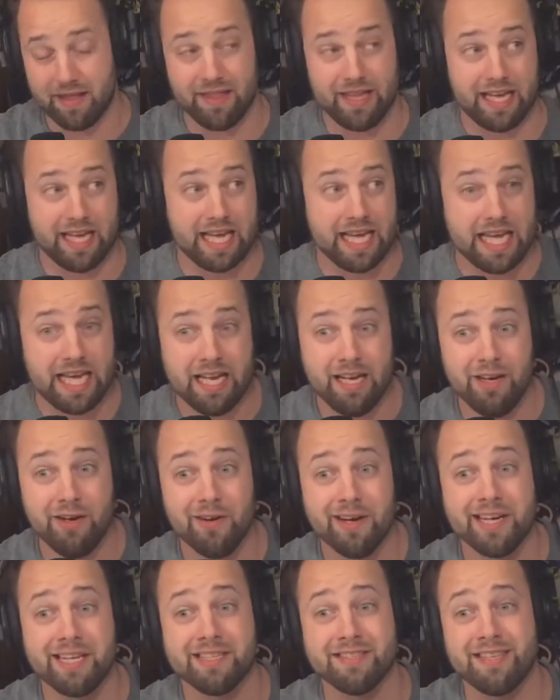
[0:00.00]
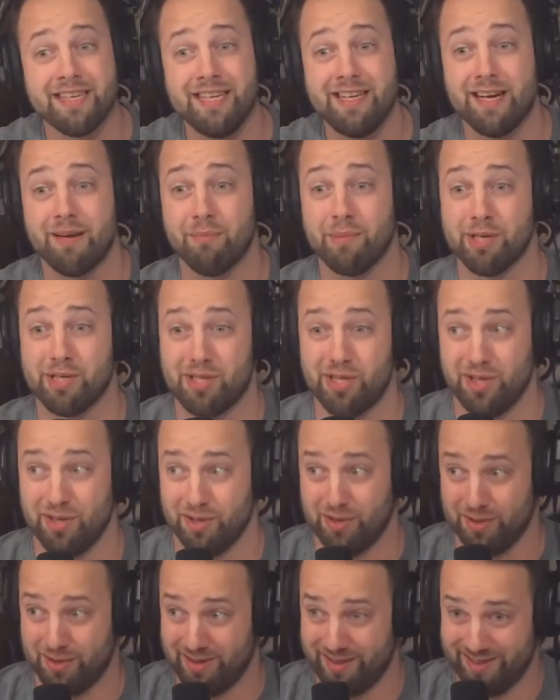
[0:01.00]
then the end credit scene number
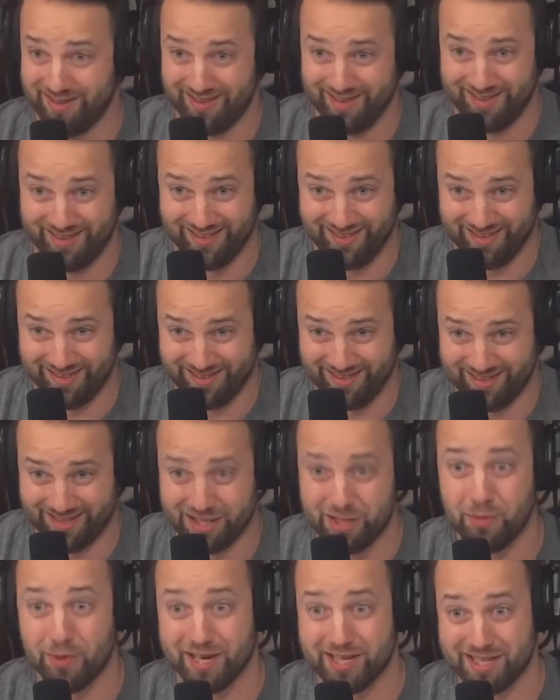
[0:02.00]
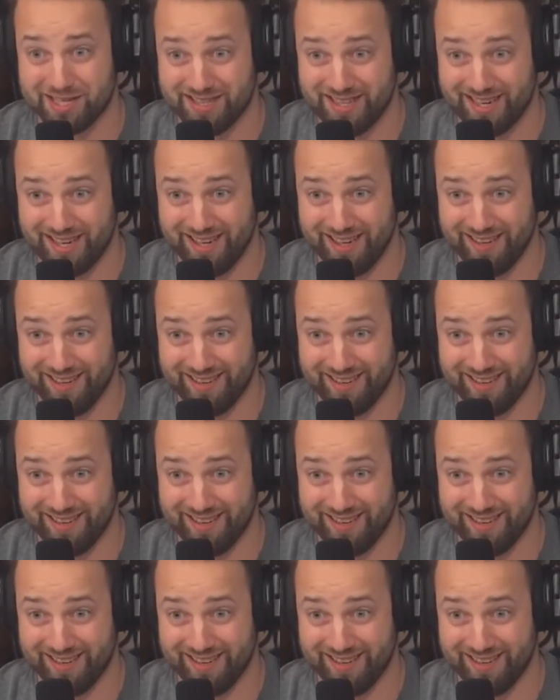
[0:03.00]
2. Did you watch this today?